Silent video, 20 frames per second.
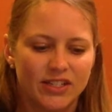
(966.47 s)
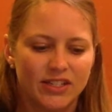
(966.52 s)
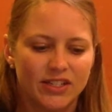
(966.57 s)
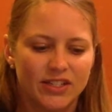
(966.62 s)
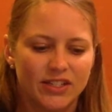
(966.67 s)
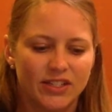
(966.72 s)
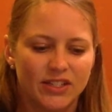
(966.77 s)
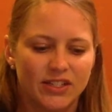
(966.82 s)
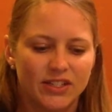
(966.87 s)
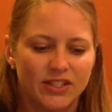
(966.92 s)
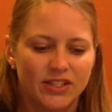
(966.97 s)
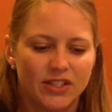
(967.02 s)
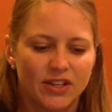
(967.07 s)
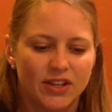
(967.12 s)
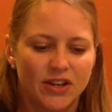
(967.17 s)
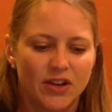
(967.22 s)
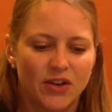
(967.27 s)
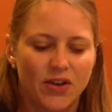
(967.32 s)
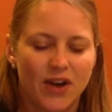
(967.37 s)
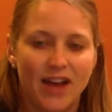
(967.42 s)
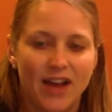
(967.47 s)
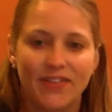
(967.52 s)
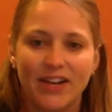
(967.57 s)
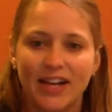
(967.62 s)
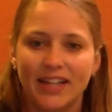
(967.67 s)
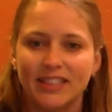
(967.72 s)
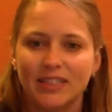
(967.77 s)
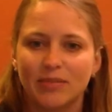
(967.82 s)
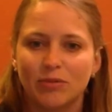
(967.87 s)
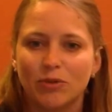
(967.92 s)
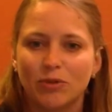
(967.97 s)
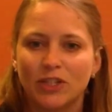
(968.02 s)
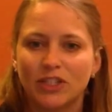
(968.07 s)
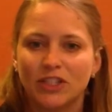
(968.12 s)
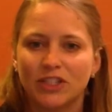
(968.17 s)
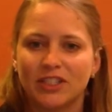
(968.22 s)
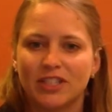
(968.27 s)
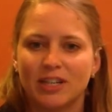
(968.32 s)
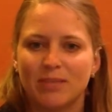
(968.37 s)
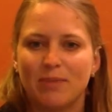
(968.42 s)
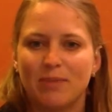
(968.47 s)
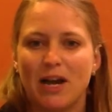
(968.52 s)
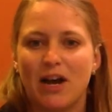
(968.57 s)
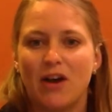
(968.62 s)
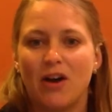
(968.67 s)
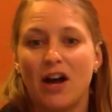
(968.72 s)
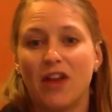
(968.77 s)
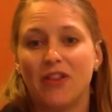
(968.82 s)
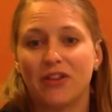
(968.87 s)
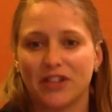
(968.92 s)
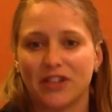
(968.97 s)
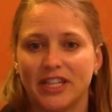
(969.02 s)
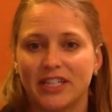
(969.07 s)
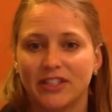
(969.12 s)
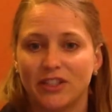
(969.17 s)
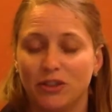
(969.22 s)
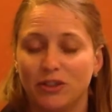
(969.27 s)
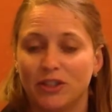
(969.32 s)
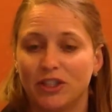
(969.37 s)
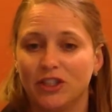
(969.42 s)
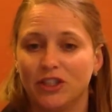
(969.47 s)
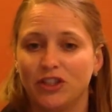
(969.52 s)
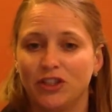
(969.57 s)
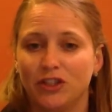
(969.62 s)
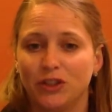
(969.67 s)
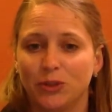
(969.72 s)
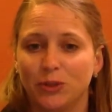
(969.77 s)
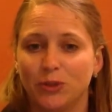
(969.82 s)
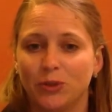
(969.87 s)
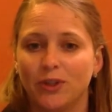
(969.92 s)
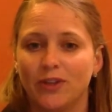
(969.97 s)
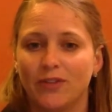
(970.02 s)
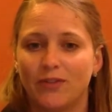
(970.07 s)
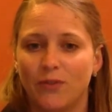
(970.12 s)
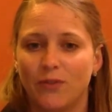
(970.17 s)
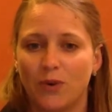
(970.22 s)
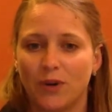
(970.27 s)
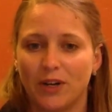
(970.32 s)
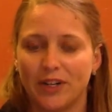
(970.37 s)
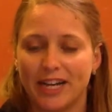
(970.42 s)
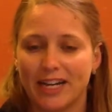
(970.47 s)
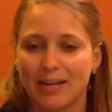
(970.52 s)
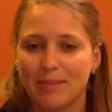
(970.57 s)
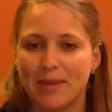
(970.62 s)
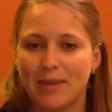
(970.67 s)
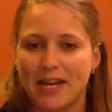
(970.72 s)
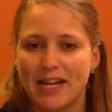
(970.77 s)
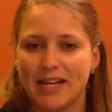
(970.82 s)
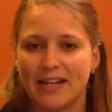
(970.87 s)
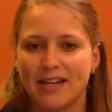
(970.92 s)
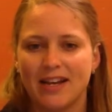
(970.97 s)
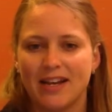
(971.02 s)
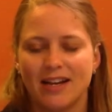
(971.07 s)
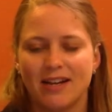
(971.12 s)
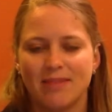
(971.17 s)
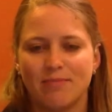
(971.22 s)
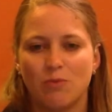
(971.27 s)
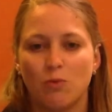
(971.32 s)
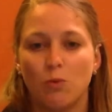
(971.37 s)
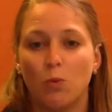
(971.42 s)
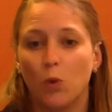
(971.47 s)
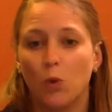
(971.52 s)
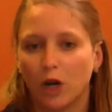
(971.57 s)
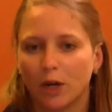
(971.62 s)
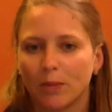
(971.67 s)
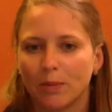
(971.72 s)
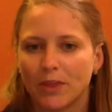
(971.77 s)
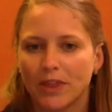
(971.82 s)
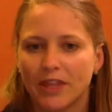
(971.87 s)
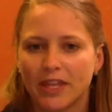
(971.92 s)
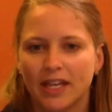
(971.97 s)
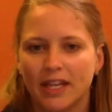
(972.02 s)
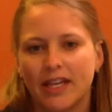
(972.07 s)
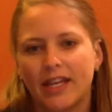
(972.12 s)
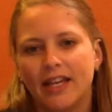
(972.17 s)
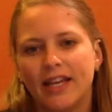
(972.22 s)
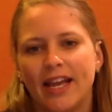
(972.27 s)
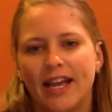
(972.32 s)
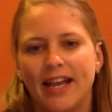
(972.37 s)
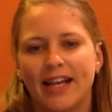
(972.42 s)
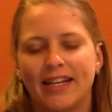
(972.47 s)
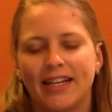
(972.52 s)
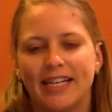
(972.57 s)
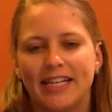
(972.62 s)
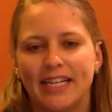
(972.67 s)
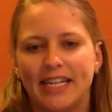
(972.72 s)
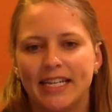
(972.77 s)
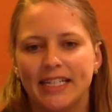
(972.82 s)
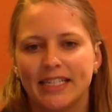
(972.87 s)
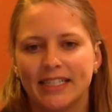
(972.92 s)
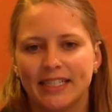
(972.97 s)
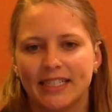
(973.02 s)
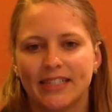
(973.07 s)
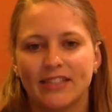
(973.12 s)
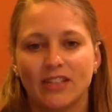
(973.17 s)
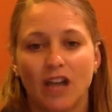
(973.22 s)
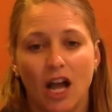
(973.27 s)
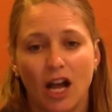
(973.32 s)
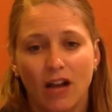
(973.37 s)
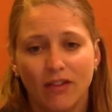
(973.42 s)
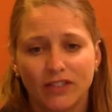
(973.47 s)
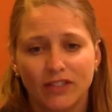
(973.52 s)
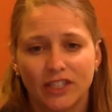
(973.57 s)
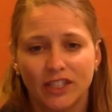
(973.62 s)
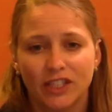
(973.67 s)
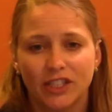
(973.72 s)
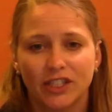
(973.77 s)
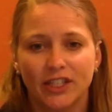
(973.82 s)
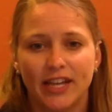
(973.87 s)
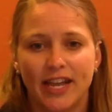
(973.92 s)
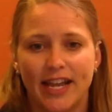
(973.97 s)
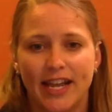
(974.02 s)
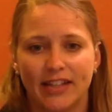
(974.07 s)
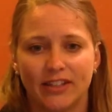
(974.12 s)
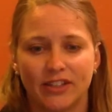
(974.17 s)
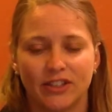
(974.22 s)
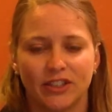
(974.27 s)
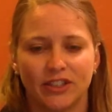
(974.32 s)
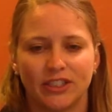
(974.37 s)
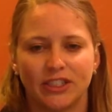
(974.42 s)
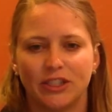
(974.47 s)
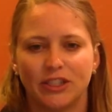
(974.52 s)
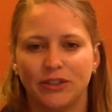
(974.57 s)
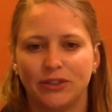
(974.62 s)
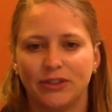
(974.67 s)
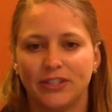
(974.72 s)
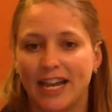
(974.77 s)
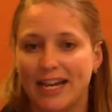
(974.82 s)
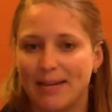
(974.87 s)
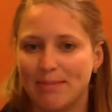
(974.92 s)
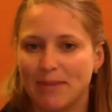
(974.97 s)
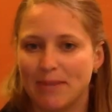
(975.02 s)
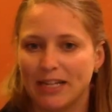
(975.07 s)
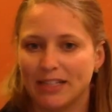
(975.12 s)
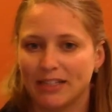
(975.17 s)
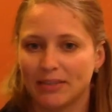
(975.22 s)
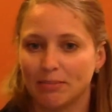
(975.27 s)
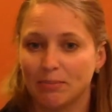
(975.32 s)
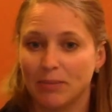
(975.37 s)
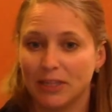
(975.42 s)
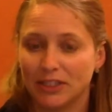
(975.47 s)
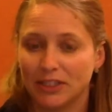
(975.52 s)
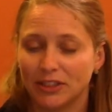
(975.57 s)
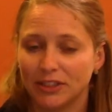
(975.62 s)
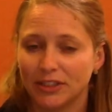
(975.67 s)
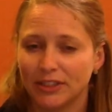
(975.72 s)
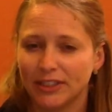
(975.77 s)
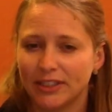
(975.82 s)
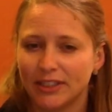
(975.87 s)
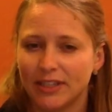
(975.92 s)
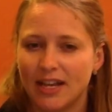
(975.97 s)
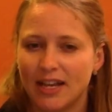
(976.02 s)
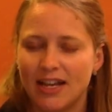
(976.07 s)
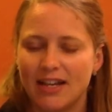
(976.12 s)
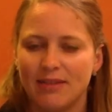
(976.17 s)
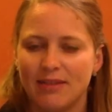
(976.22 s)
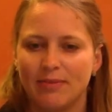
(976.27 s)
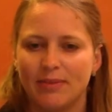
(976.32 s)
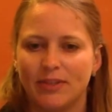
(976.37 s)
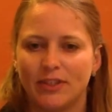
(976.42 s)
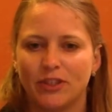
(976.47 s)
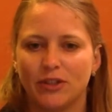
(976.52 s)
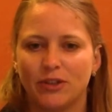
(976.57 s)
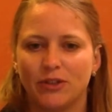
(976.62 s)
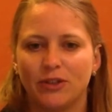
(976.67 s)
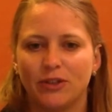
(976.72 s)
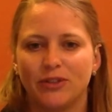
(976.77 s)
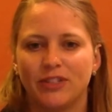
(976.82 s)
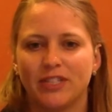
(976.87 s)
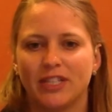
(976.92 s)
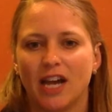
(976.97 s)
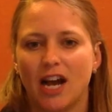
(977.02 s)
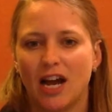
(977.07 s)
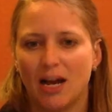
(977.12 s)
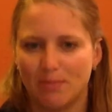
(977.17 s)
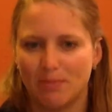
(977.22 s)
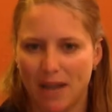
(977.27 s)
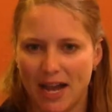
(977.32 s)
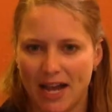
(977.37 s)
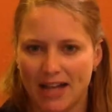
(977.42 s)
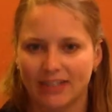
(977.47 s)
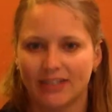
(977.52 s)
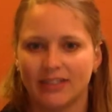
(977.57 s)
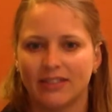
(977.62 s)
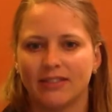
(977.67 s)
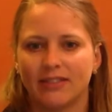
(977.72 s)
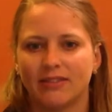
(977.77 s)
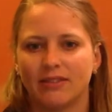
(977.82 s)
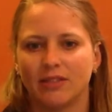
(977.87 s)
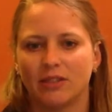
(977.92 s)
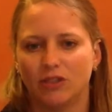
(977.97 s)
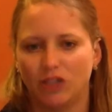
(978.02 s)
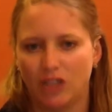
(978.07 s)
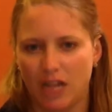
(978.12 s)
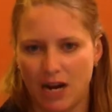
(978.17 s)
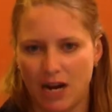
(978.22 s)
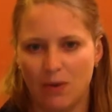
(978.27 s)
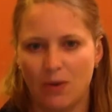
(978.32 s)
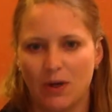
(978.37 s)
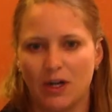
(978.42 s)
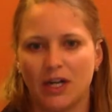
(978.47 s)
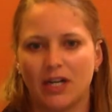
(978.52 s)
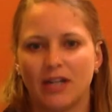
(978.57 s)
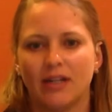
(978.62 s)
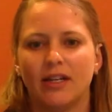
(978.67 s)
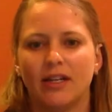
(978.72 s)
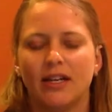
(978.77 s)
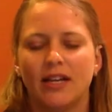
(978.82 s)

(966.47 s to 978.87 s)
So I've had some questions about other things that you can do for neck pain. Warmth and heat is often a good answer to tight muscles. So using hot packs, shower.